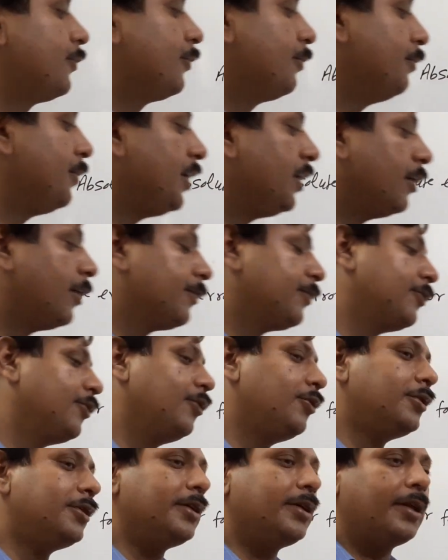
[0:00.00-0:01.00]
mean
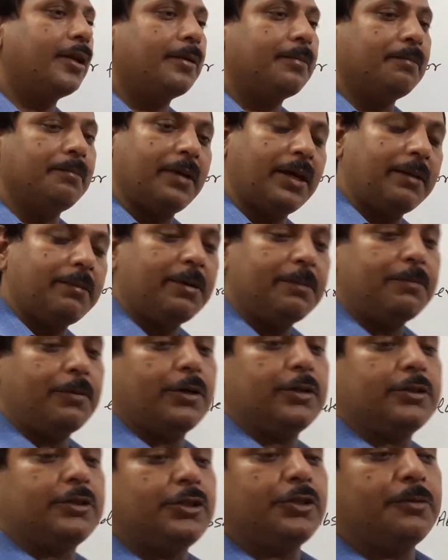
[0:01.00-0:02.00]
absolute error may be
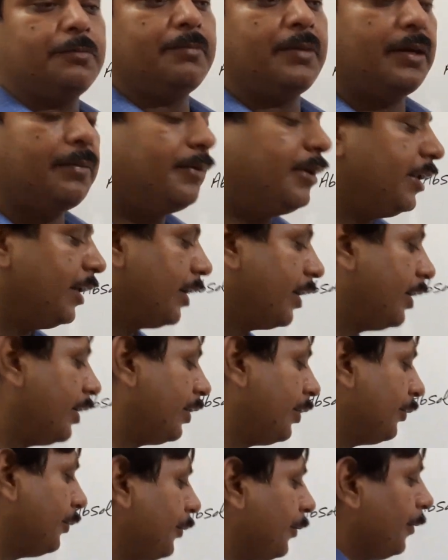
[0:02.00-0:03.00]
positive, may be
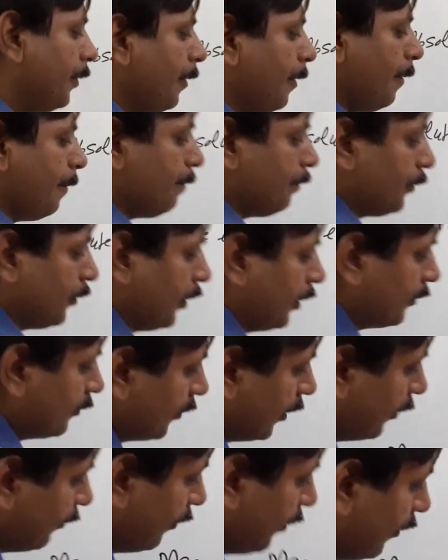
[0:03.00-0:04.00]
negative. That's
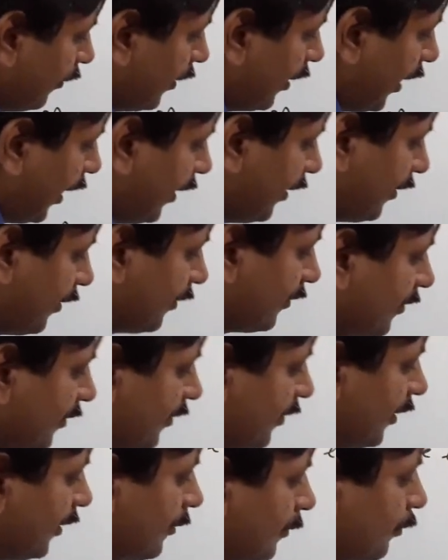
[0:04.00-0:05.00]
why we will write
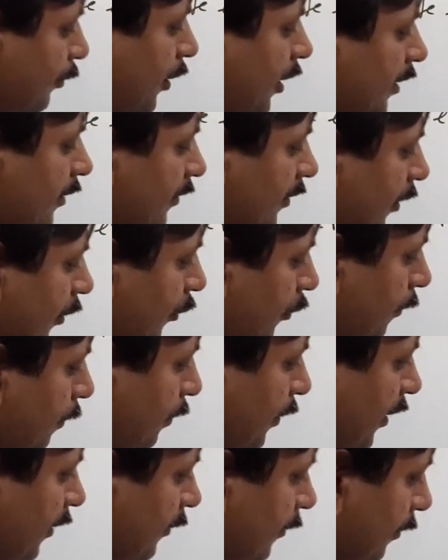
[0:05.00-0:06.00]
6.0
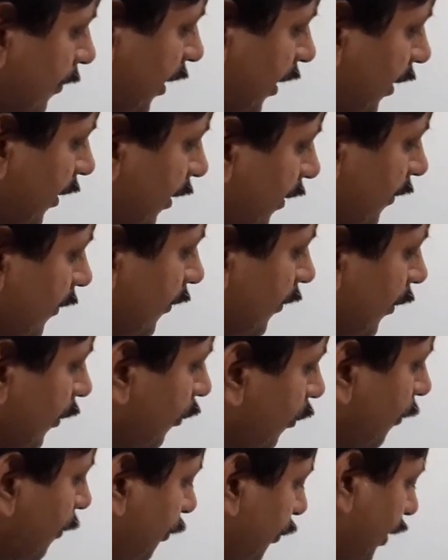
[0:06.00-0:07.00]
plus minus
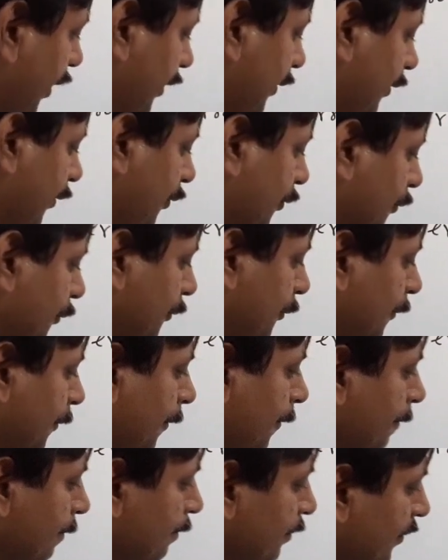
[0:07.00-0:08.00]
0.2.
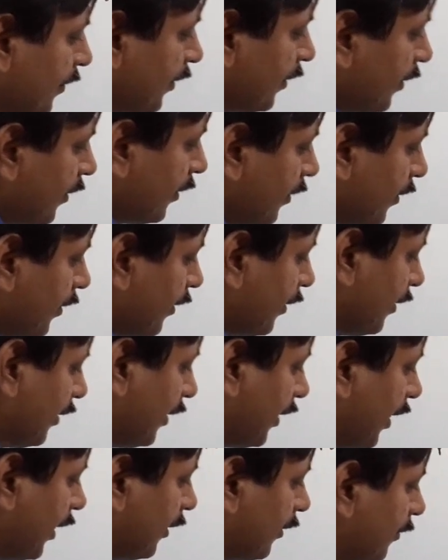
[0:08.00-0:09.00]

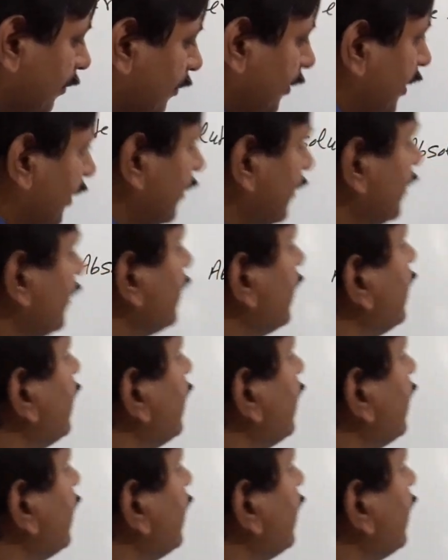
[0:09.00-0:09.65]
That much